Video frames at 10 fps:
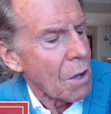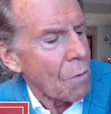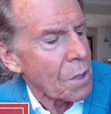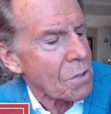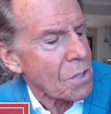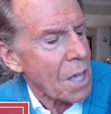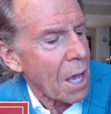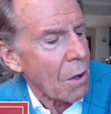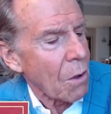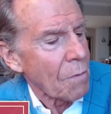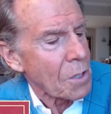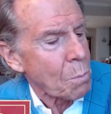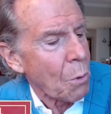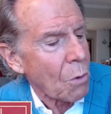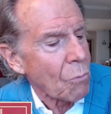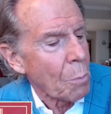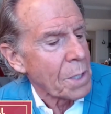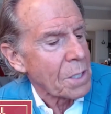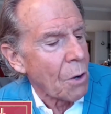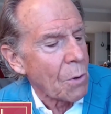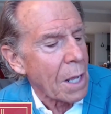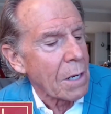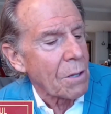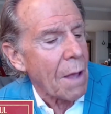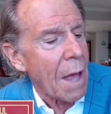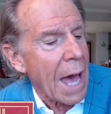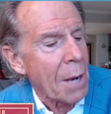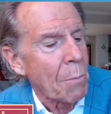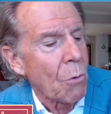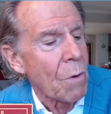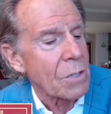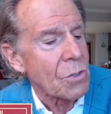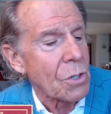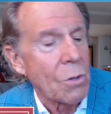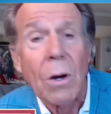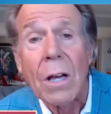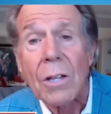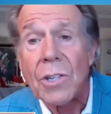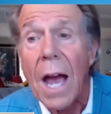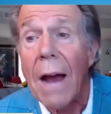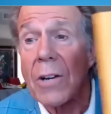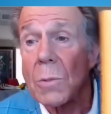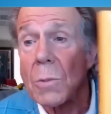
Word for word: for the sale of this book will be donated to animal rescue charities,